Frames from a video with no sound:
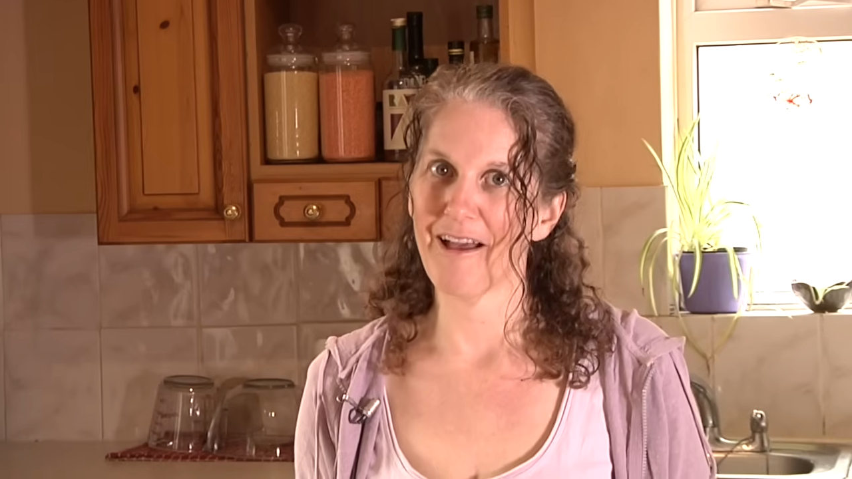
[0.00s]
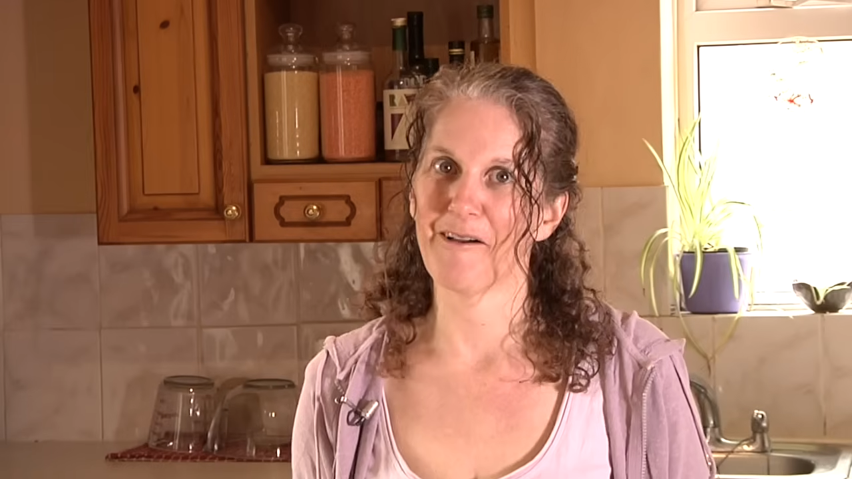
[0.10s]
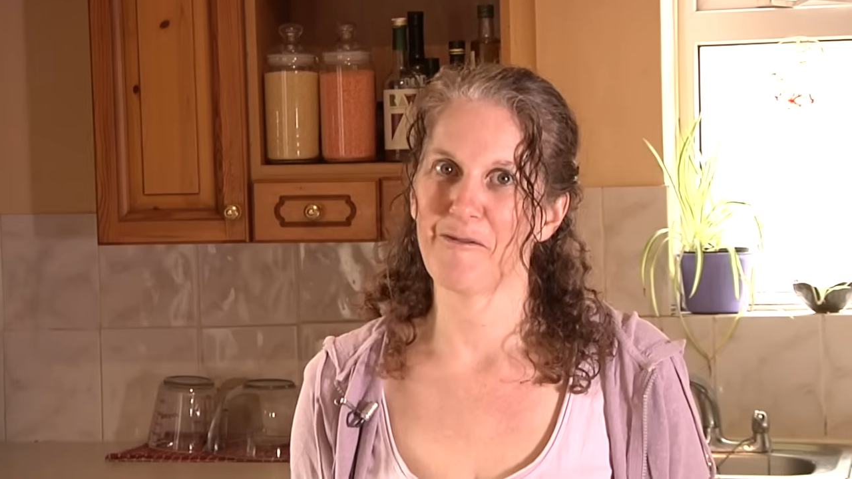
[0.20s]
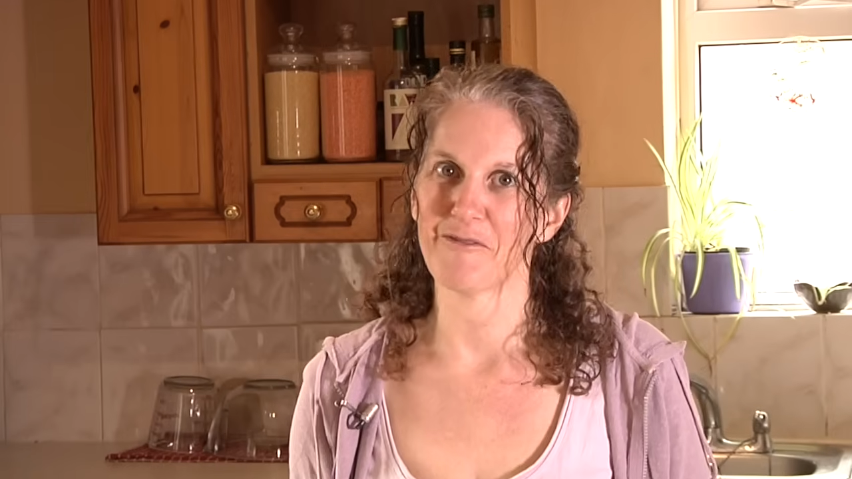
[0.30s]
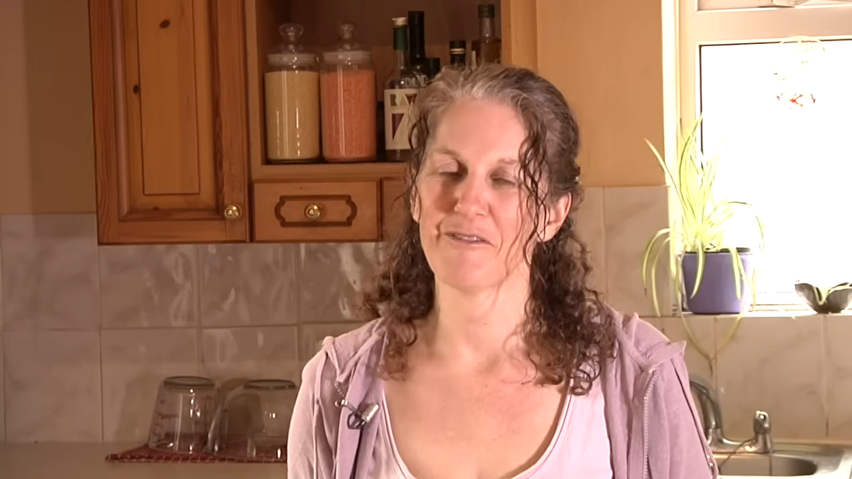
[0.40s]

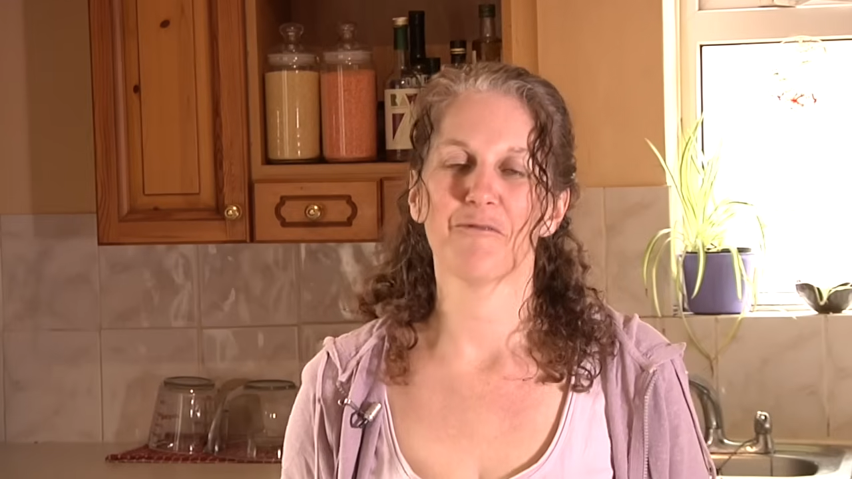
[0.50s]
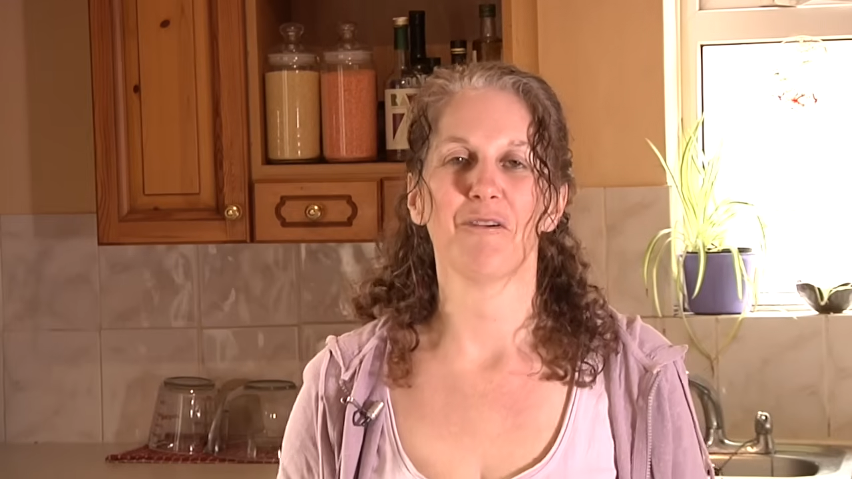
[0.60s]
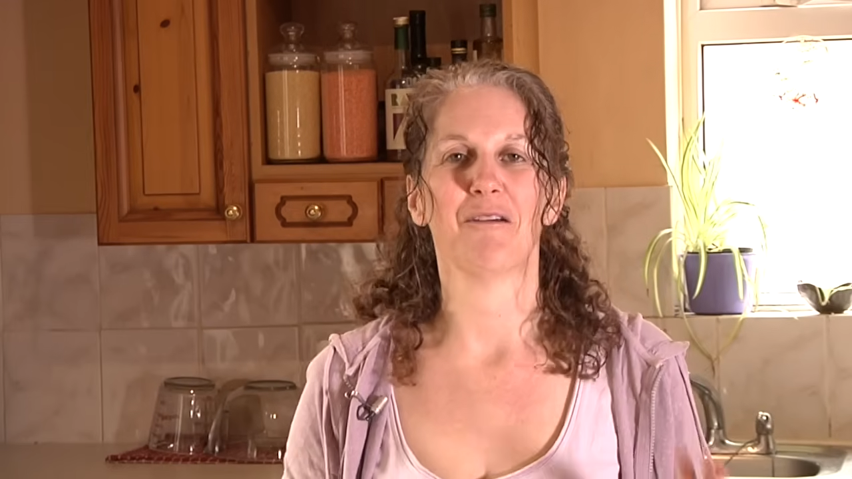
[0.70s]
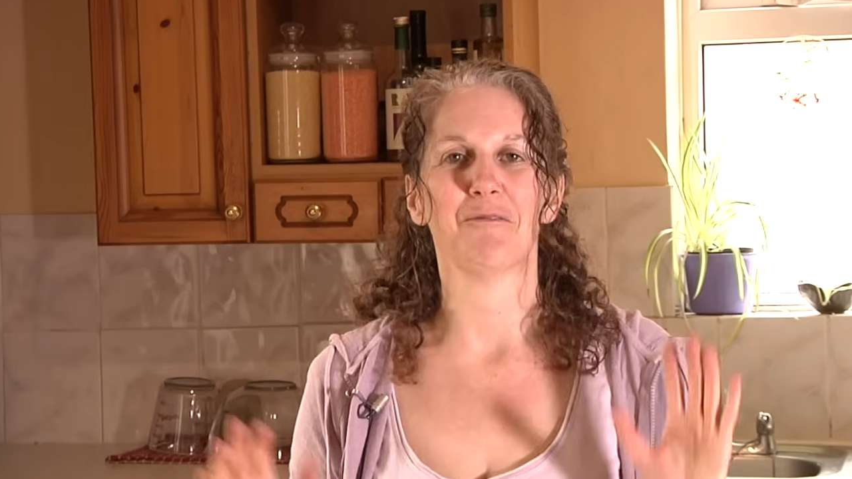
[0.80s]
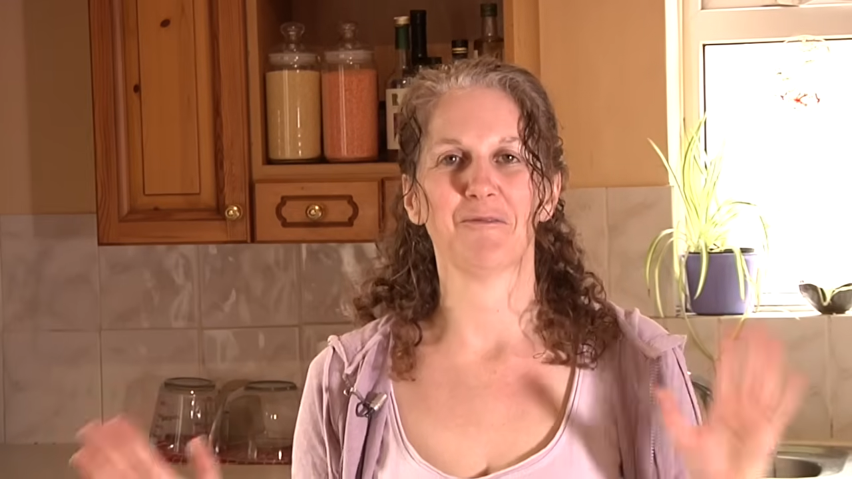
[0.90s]
out
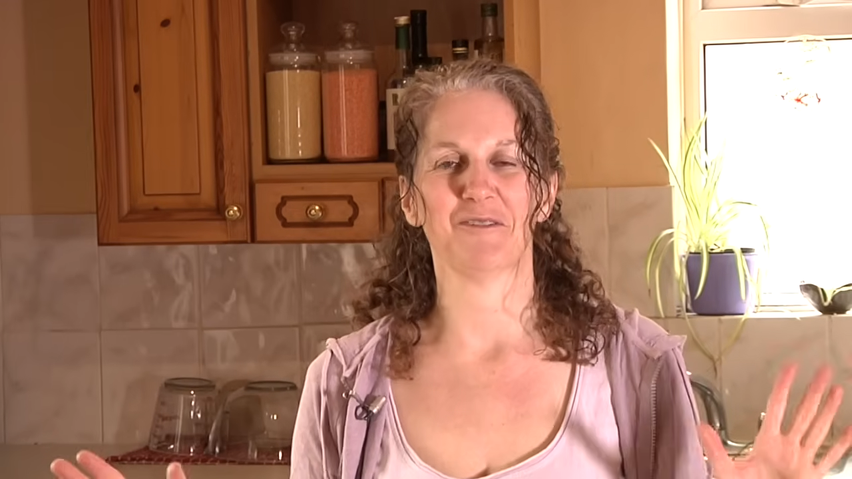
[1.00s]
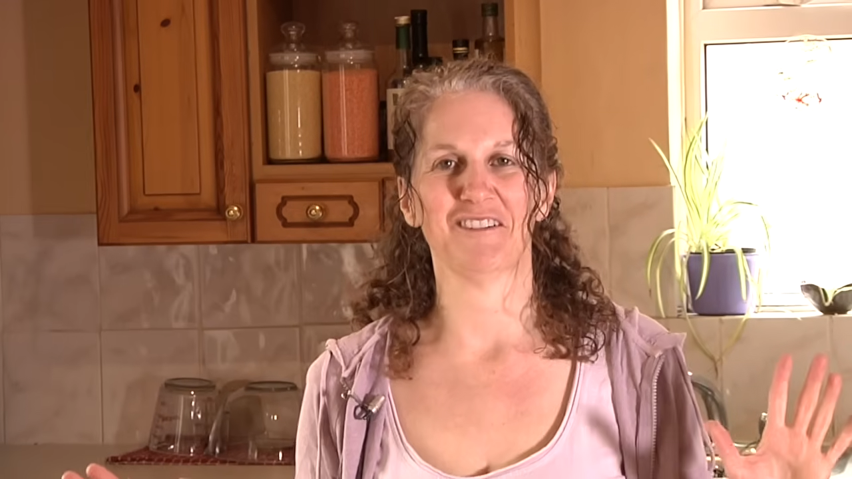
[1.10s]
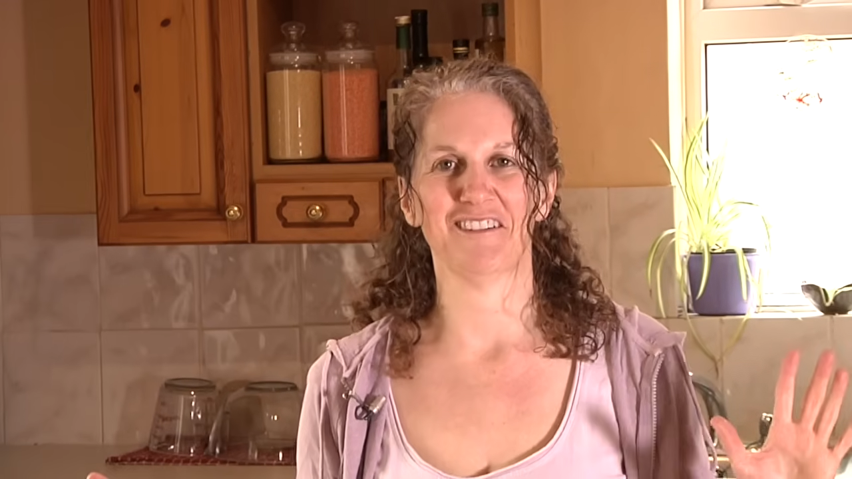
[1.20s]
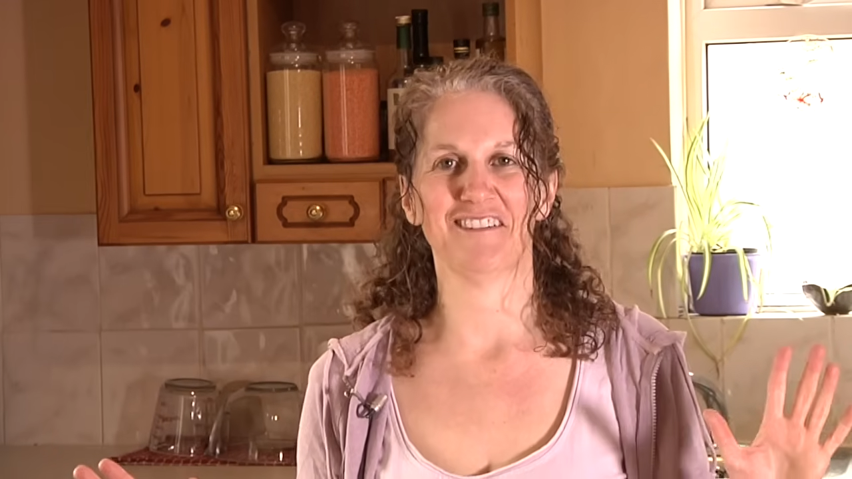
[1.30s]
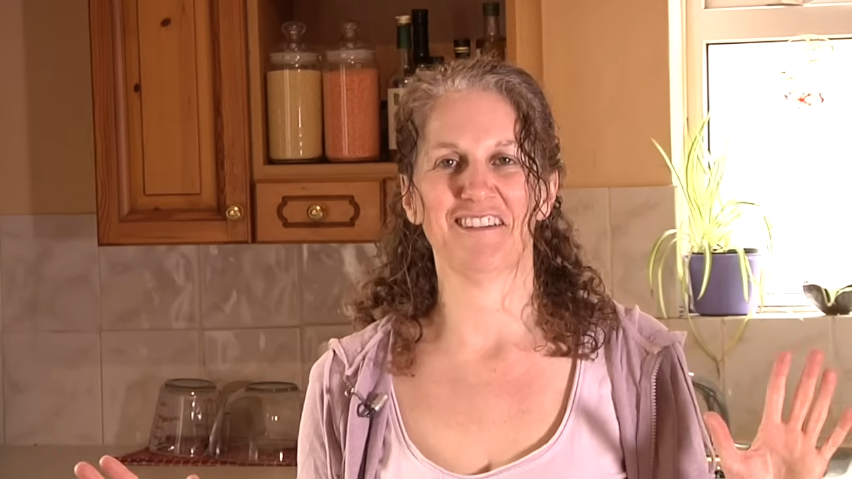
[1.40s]
for everyone
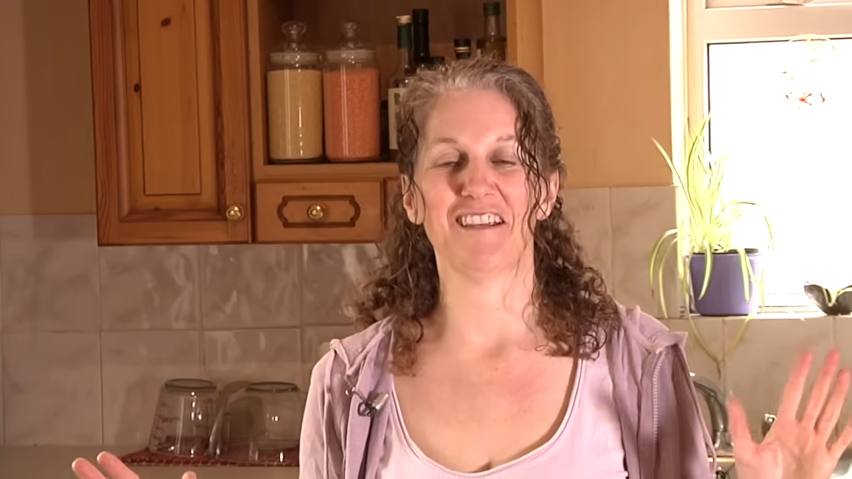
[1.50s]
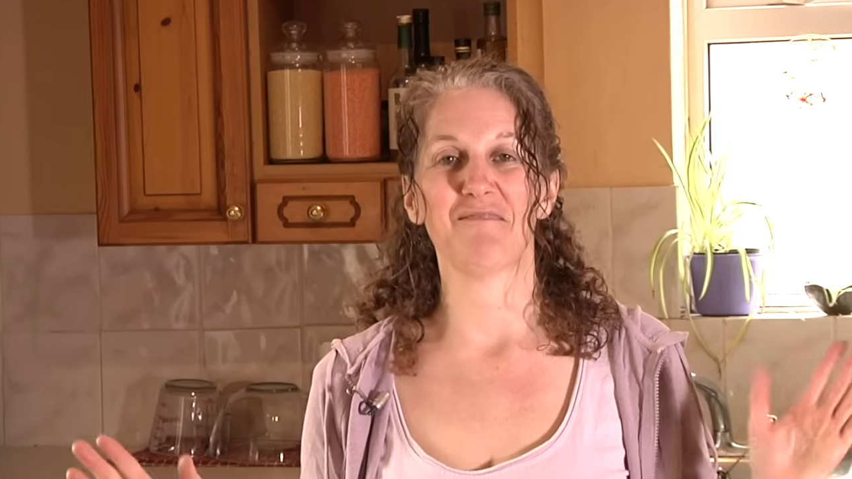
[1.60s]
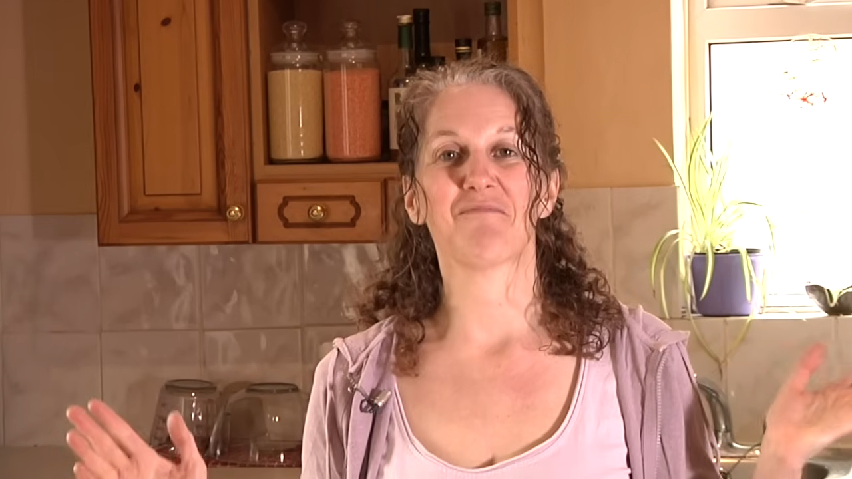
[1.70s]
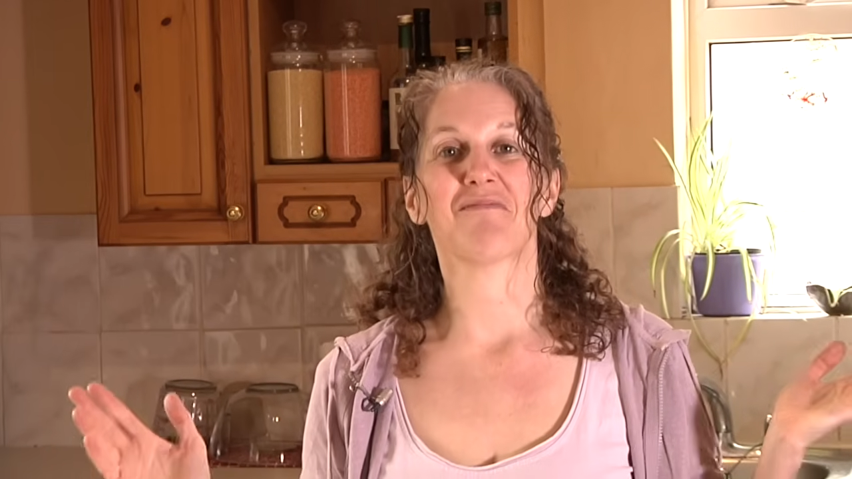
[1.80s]
to see.